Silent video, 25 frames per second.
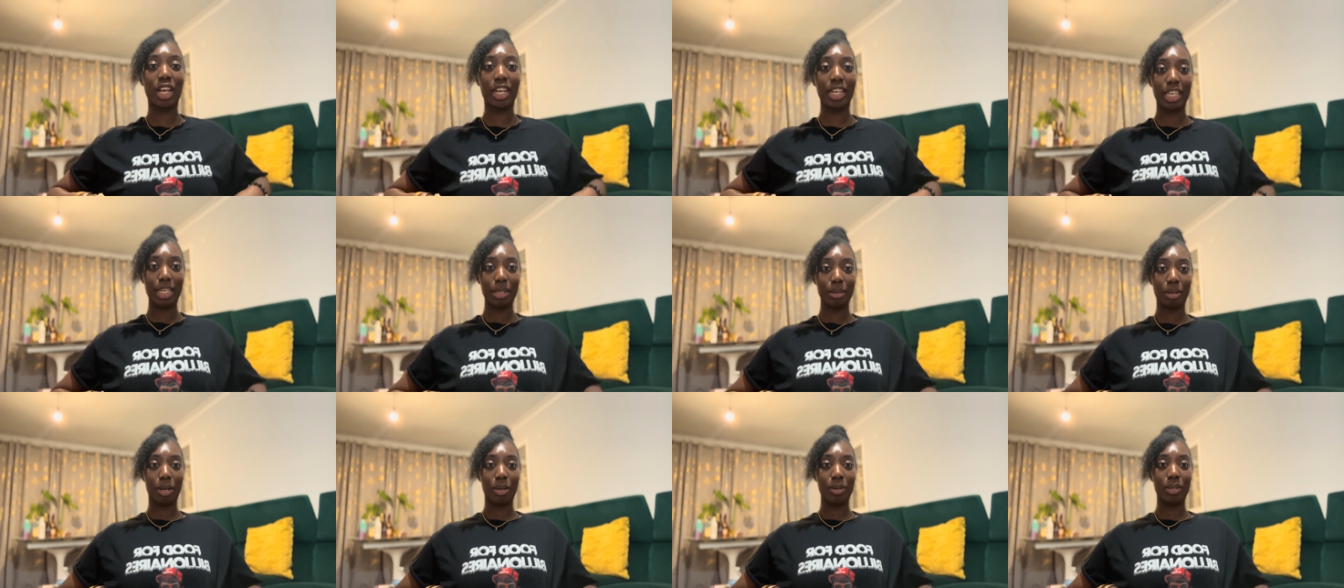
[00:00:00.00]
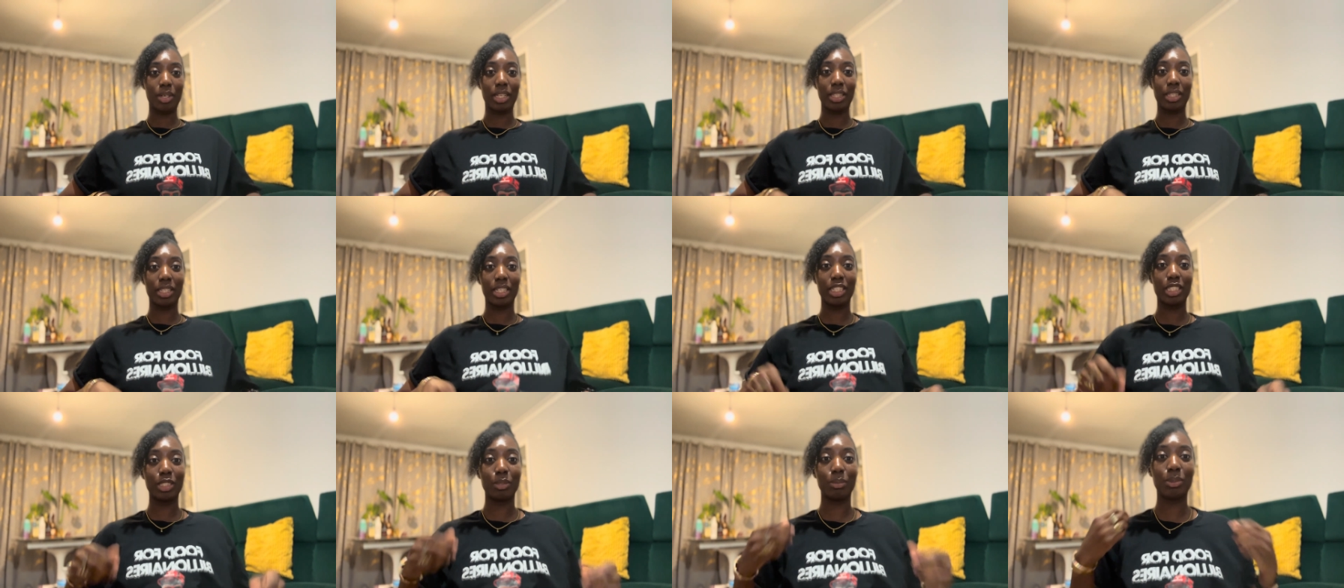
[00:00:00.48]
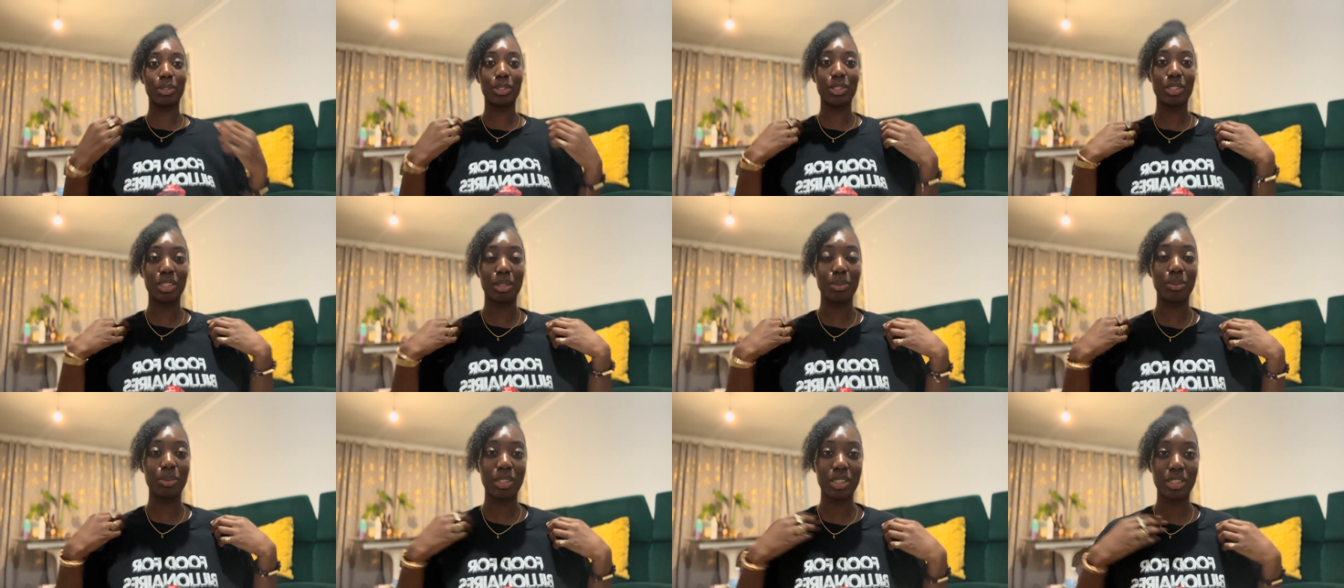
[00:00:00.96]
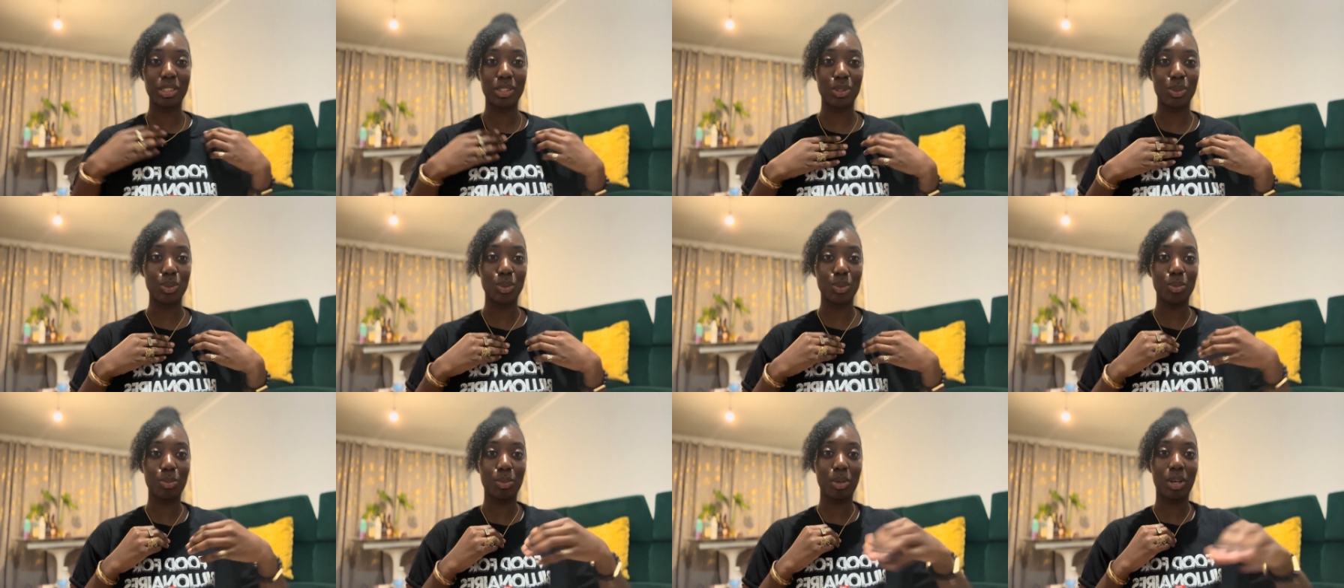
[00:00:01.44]
I keep going like this because I wanted to
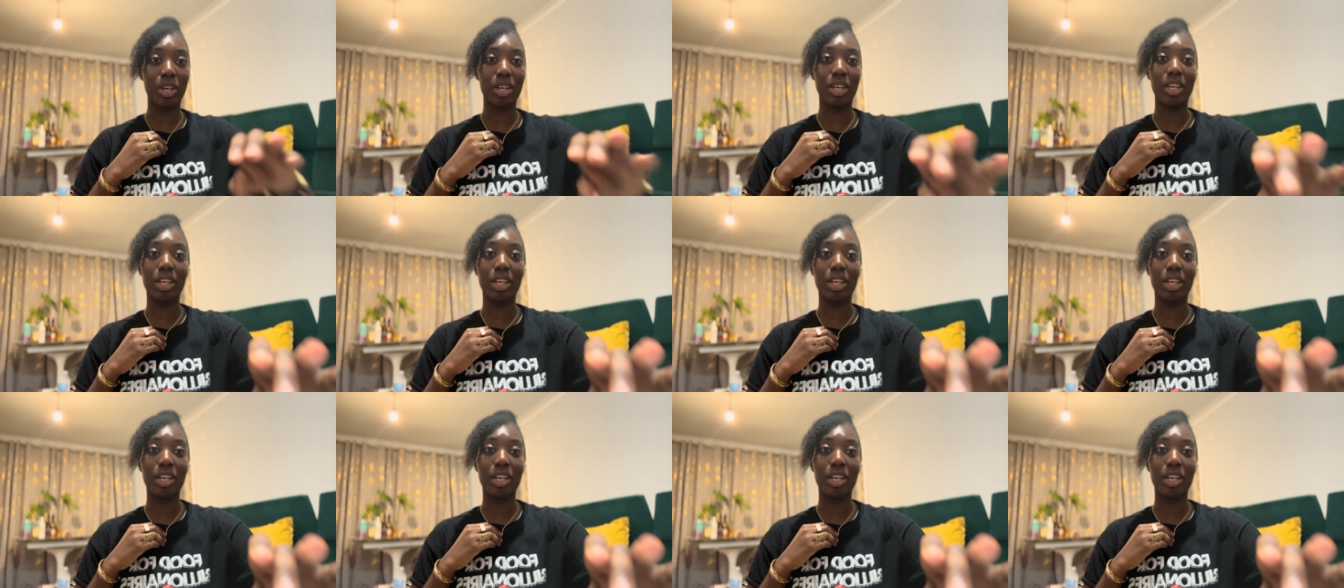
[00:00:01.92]
talk about